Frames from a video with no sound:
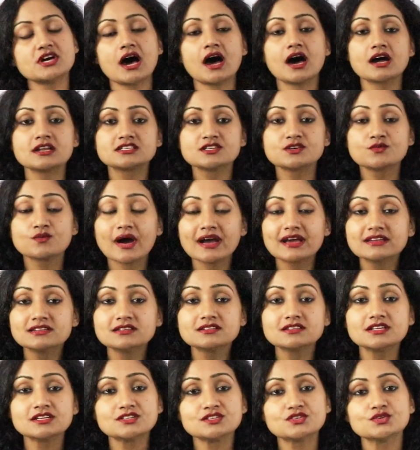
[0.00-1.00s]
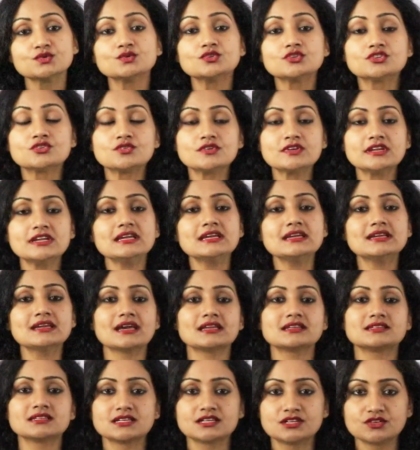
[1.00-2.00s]
are divided into three
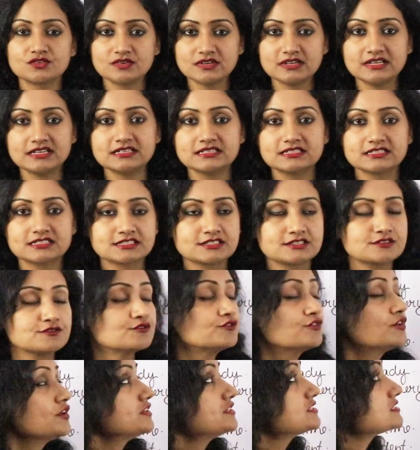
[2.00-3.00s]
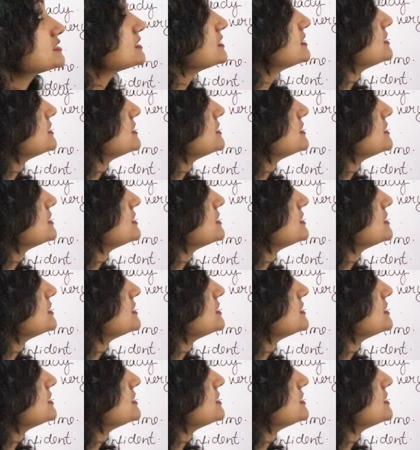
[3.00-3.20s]
categories. First